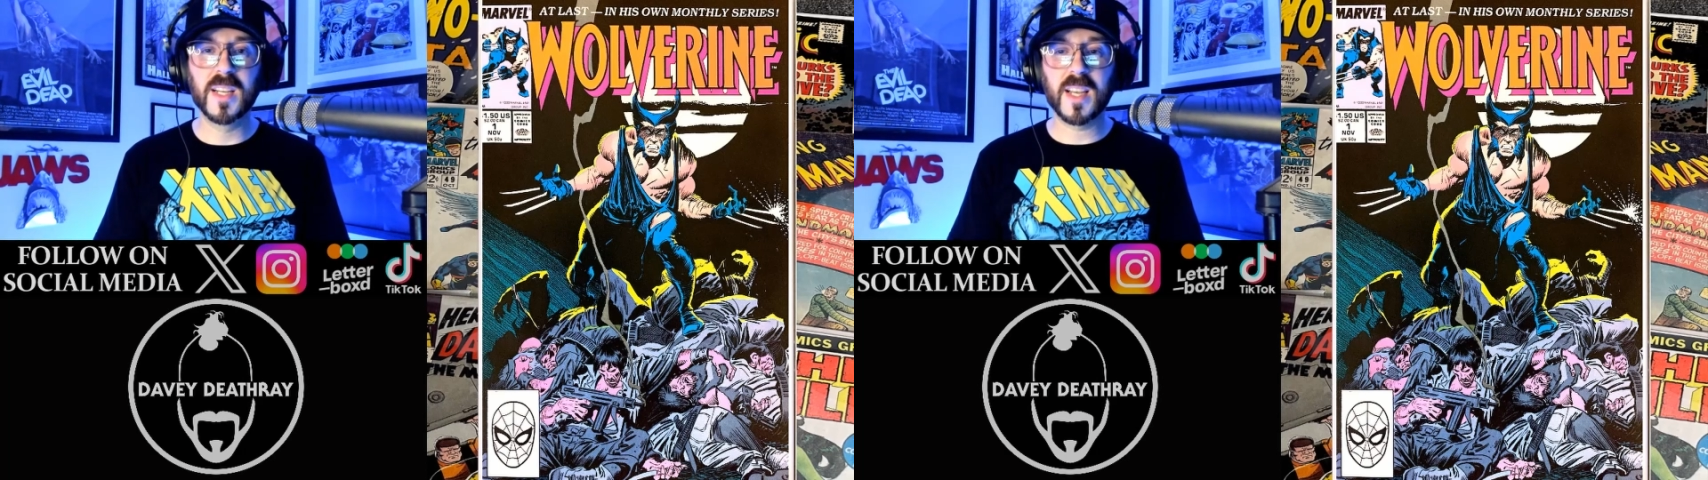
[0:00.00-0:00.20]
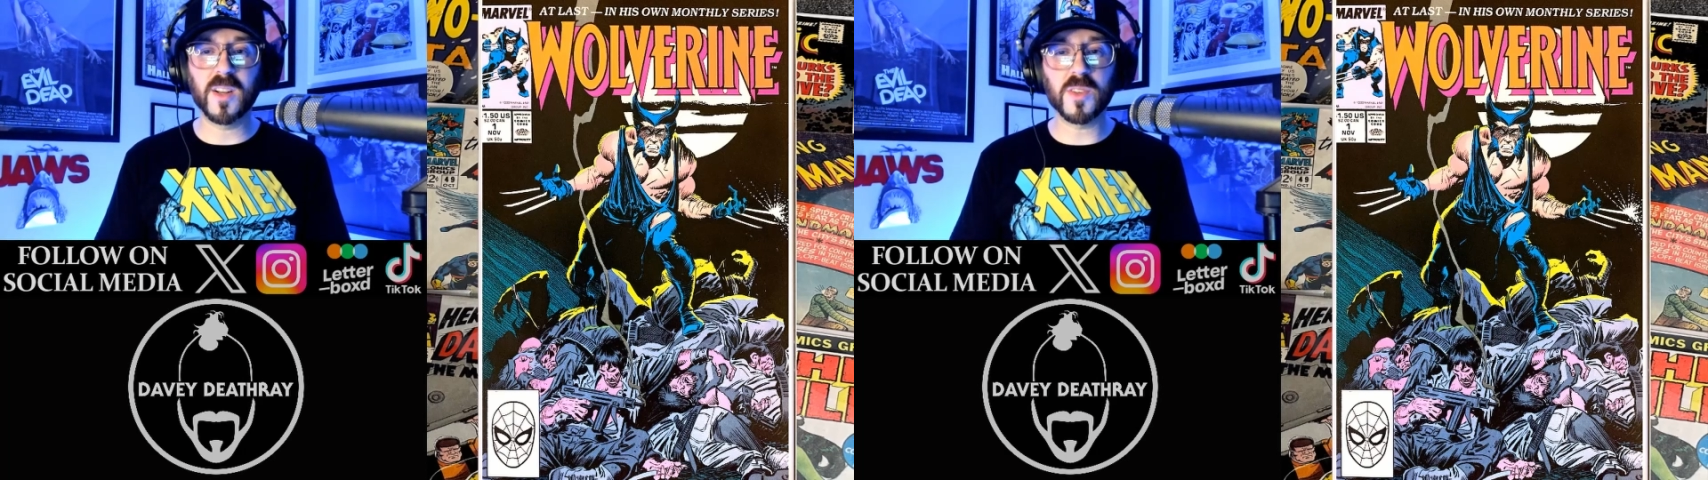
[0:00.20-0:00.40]

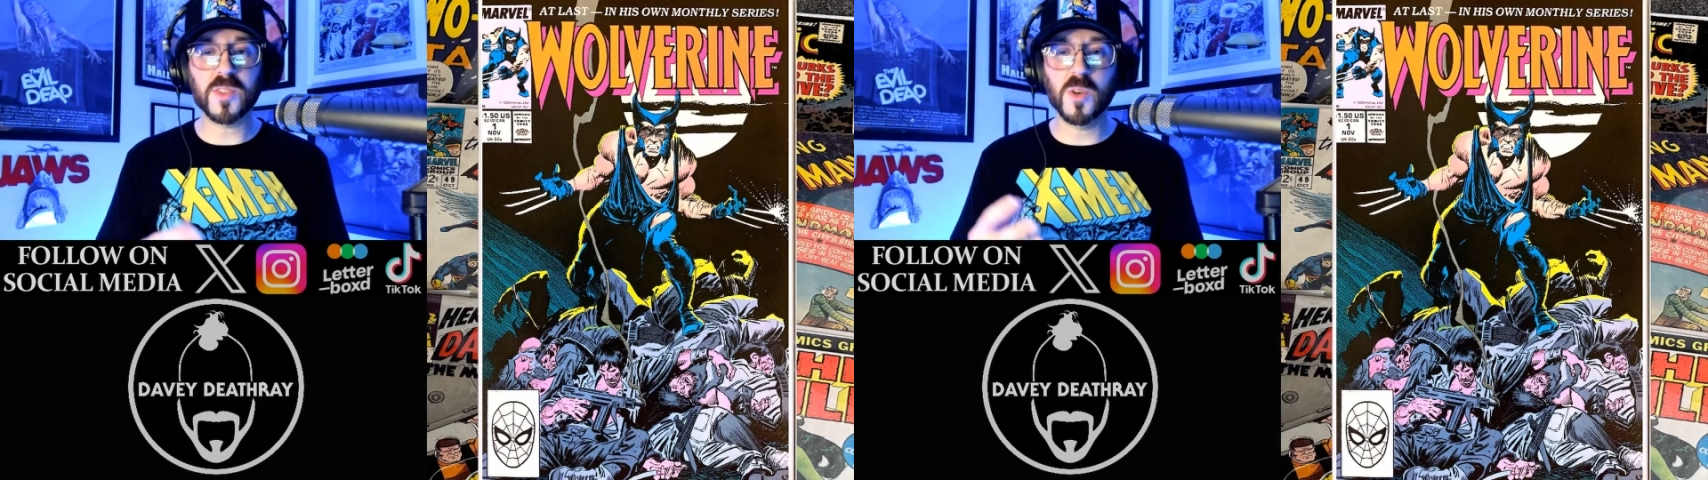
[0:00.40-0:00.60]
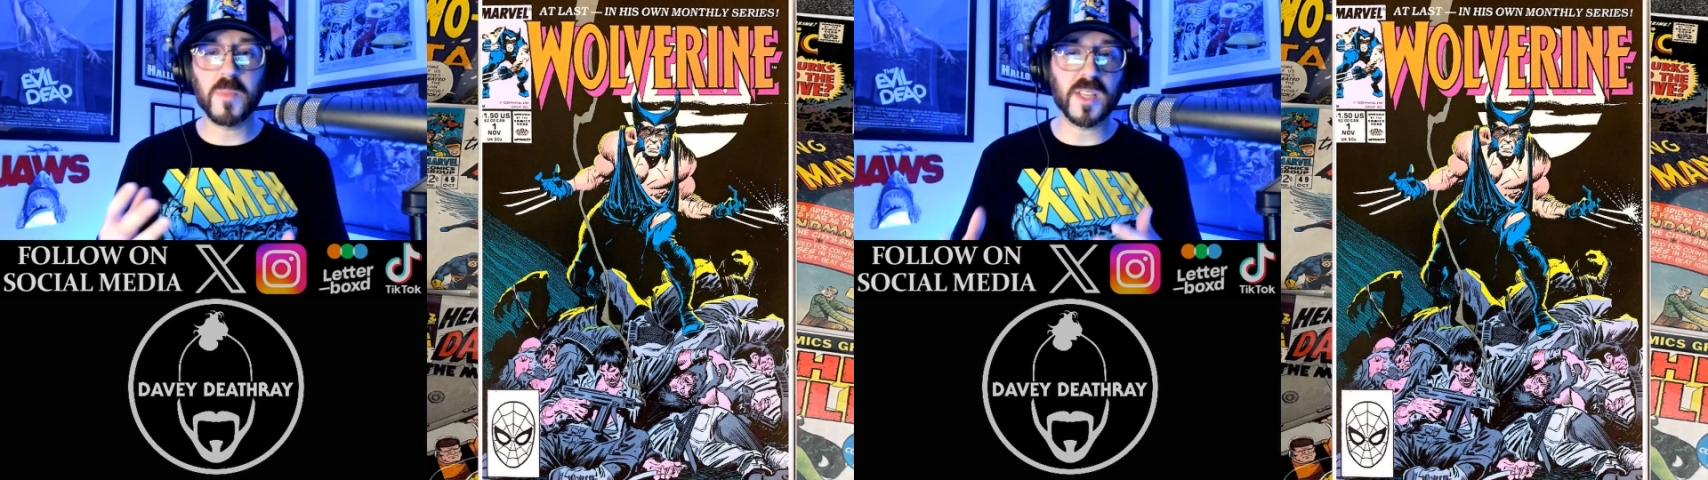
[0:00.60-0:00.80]
and
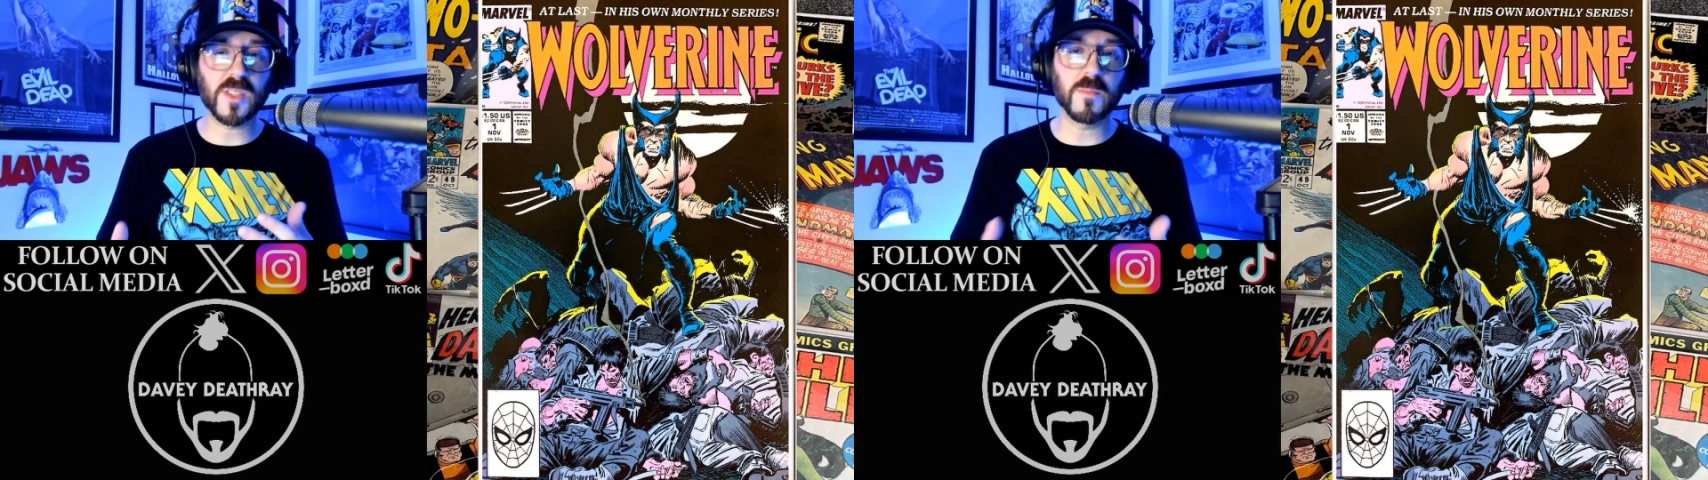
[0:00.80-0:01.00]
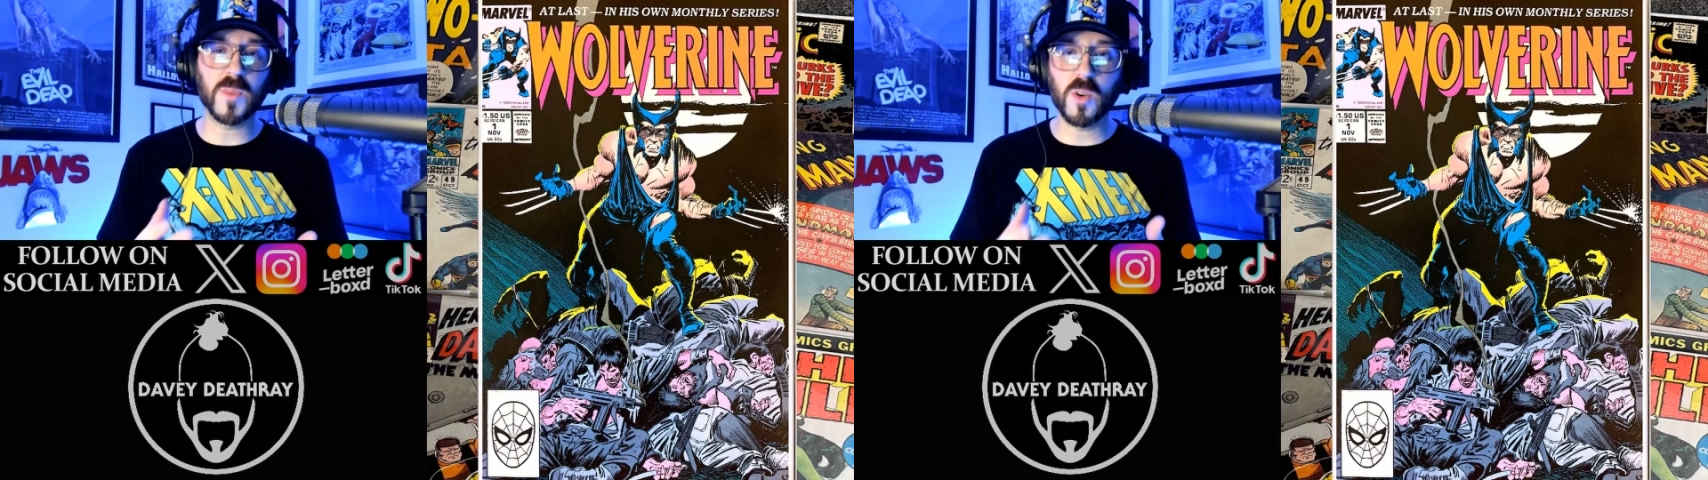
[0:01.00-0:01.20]
also make
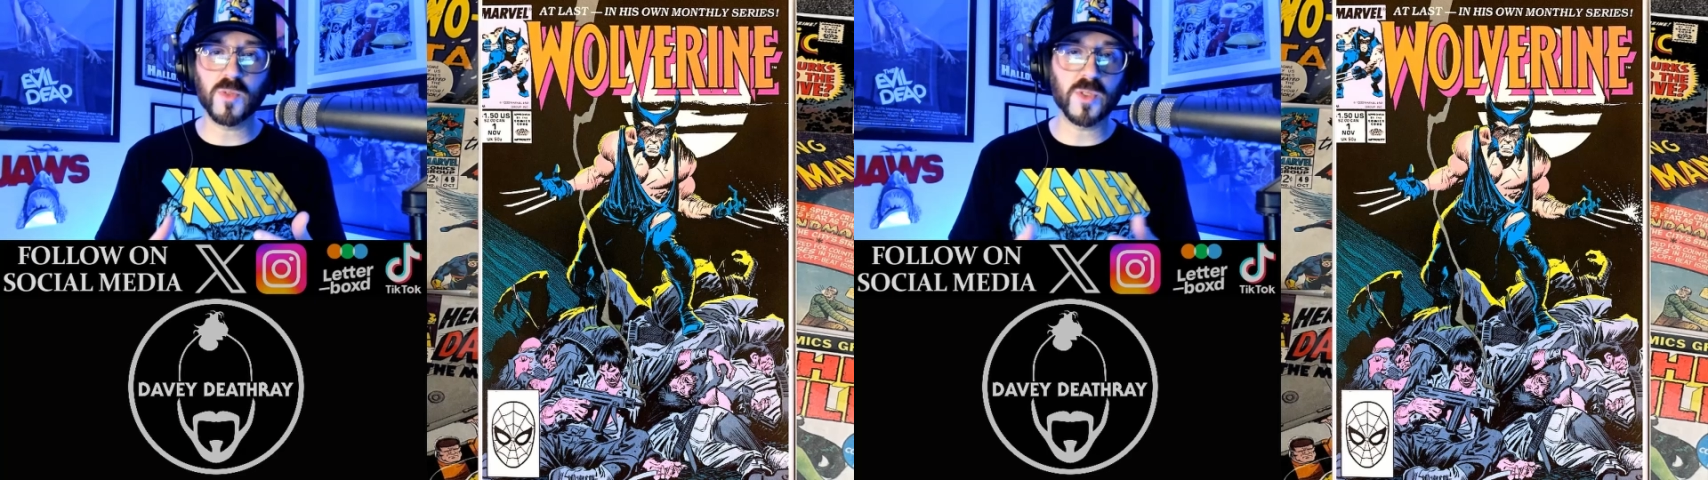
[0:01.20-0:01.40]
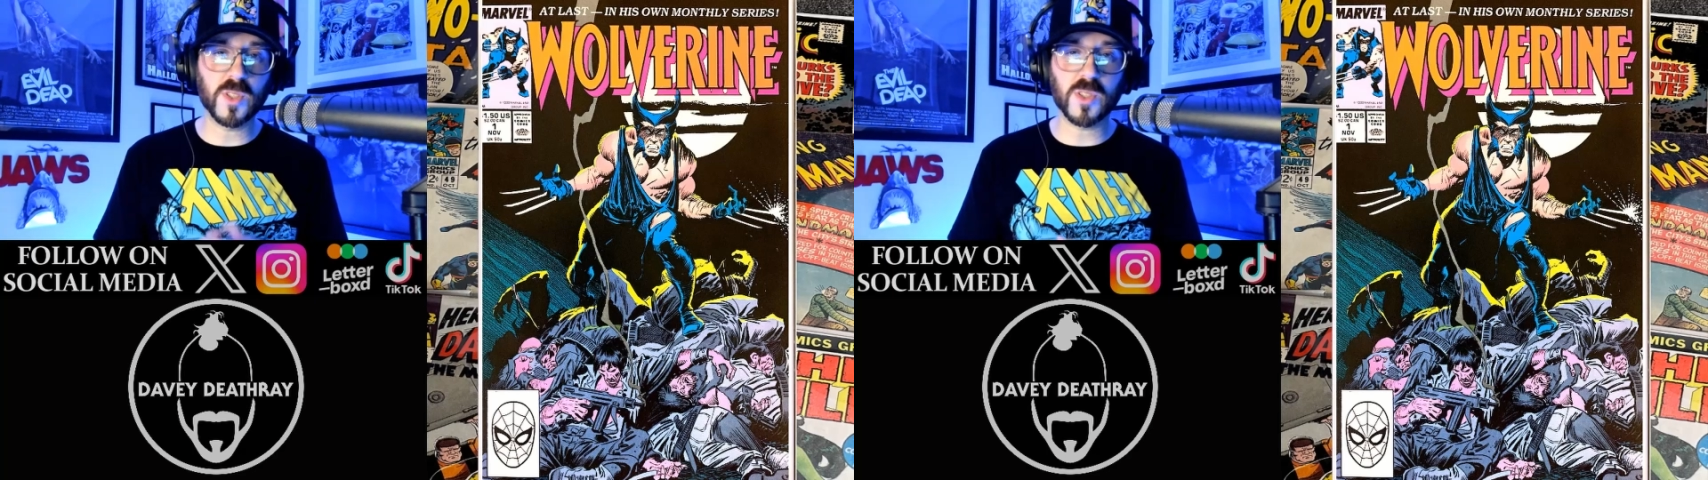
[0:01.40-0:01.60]
some
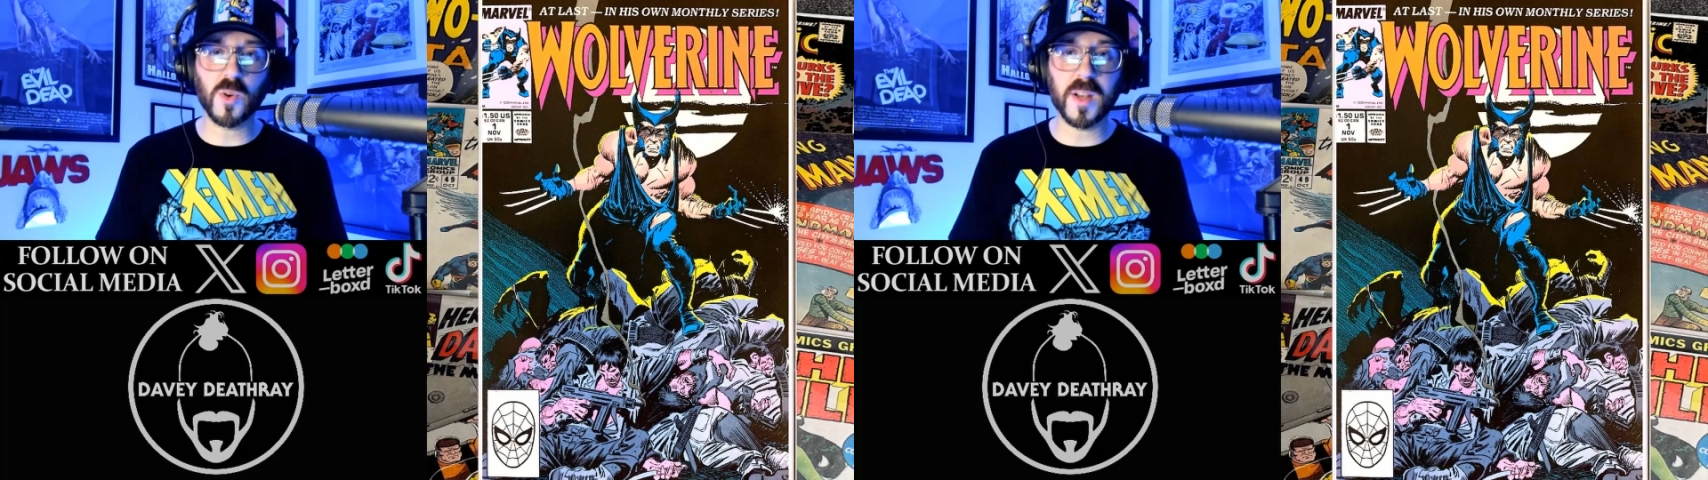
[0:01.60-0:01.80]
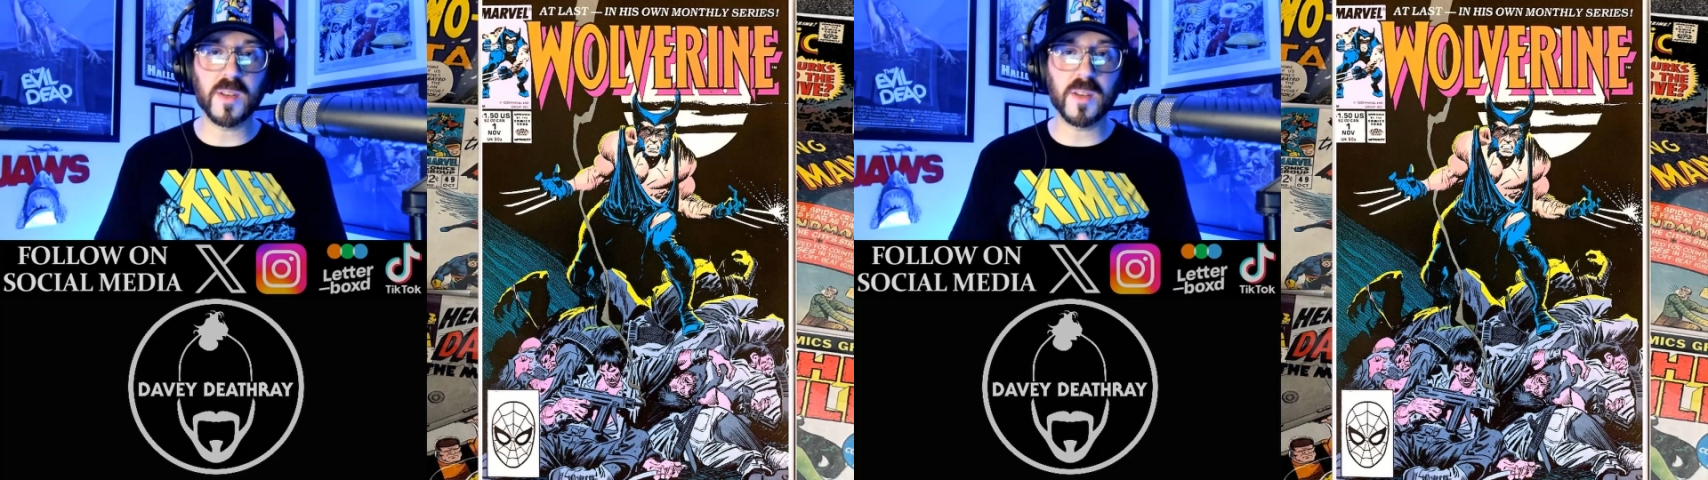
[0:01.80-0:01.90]
notes just so I